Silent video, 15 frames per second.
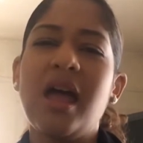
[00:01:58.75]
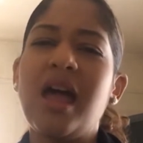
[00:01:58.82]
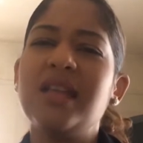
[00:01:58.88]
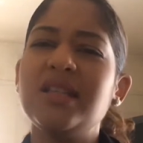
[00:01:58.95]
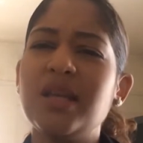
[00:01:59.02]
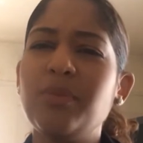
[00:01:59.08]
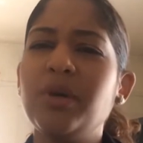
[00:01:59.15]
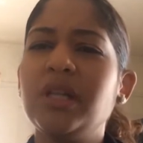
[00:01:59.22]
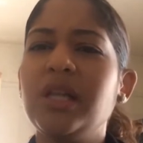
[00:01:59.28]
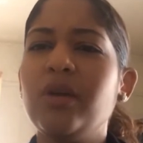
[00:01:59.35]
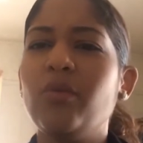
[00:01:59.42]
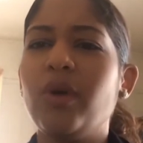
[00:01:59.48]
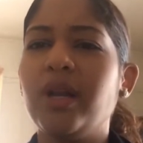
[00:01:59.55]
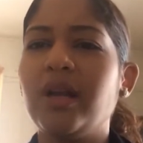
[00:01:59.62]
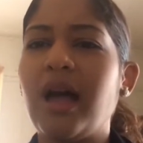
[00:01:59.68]
And typically
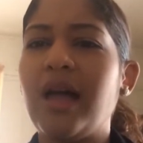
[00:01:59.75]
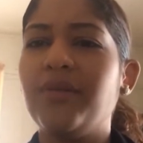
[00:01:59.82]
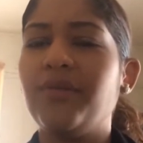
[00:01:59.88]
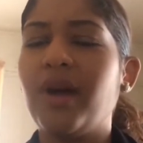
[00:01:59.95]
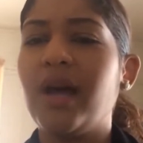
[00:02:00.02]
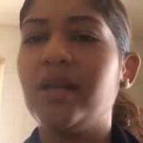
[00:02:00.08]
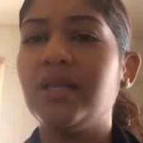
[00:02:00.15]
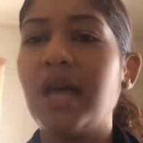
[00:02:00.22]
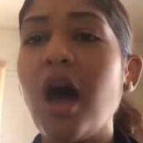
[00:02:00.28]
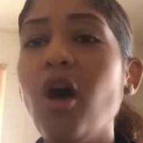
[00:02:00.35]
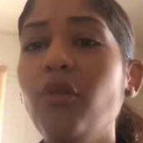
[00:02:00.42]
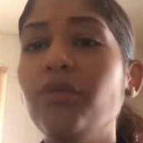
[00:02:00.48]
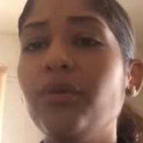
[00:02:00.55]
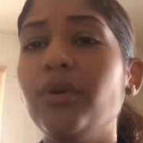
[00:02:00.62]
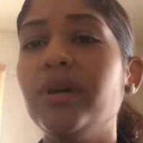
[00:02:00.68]
what I find
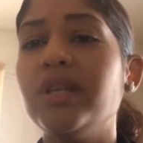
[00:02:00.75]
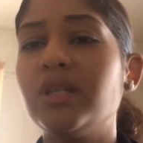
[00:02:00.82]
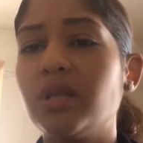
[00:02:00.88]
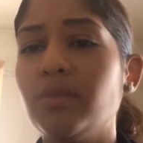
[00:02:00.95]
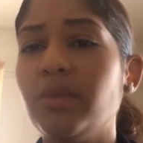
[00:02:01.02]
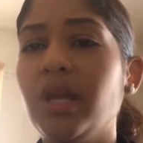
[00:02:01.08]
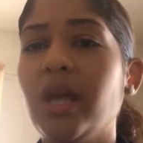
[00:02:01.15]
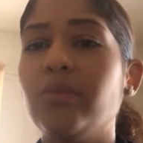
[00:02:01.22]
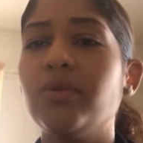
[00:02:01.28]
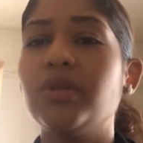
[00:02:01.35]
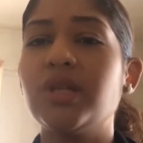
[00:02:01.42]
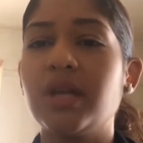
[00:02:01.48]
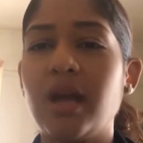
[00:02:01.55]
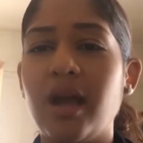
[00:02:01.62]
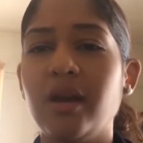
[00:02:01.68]
helpful is to be able
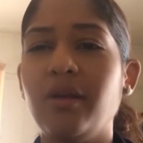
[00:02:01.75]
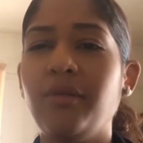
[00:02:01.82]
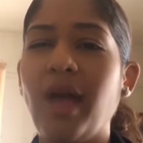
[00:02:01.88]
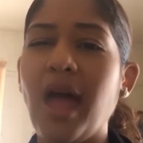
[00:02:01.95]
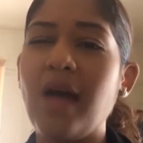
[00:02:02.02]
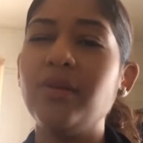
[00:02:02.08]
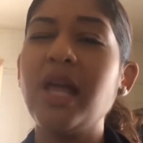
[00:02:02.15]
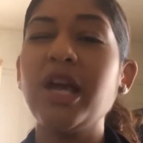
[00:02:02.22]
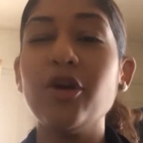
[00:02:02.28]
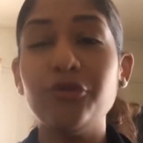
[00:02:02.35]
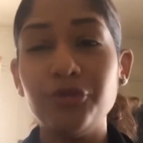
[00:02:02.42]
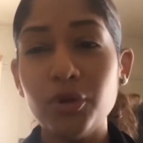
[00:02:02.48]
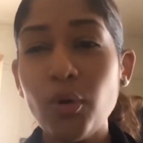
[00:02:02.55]
to kind of have like a few